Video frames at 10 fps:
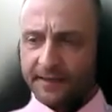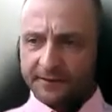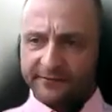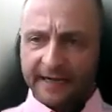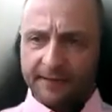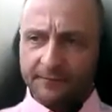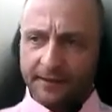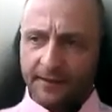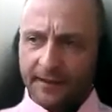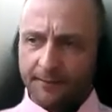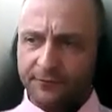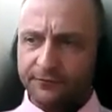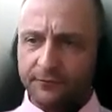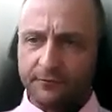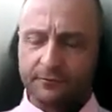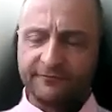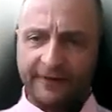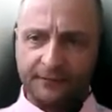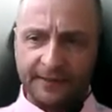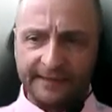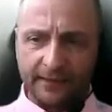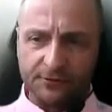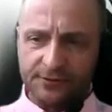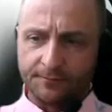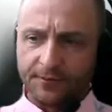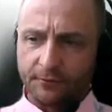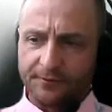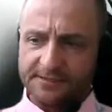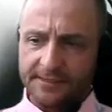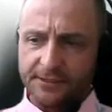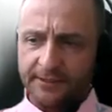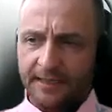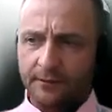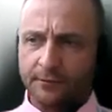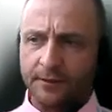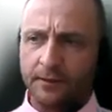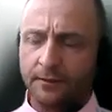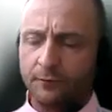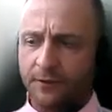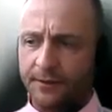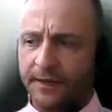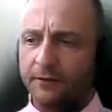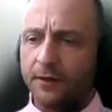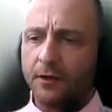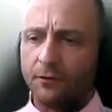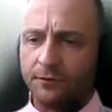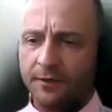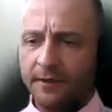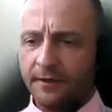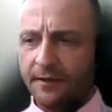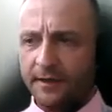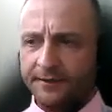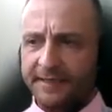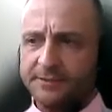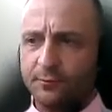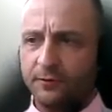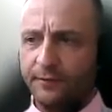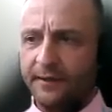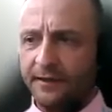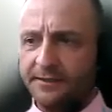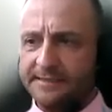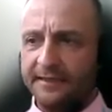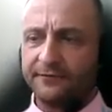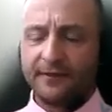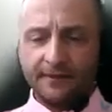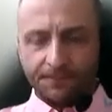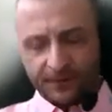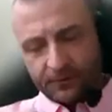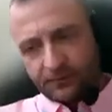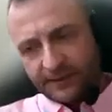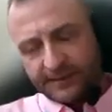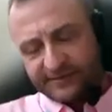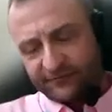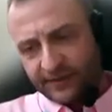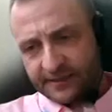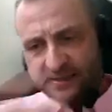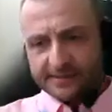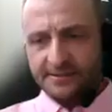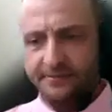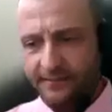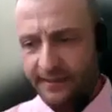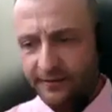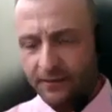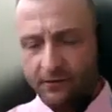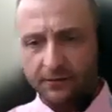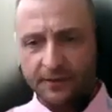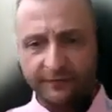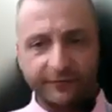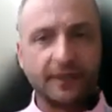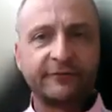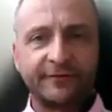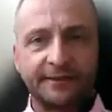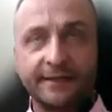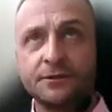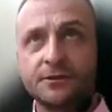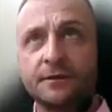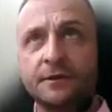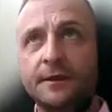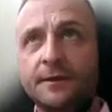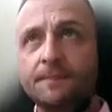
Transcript: In the time leading up to founding Downstream, though, when CJ and I were on our own, that's where we said, not only does forensics get a whole lot of love and attention,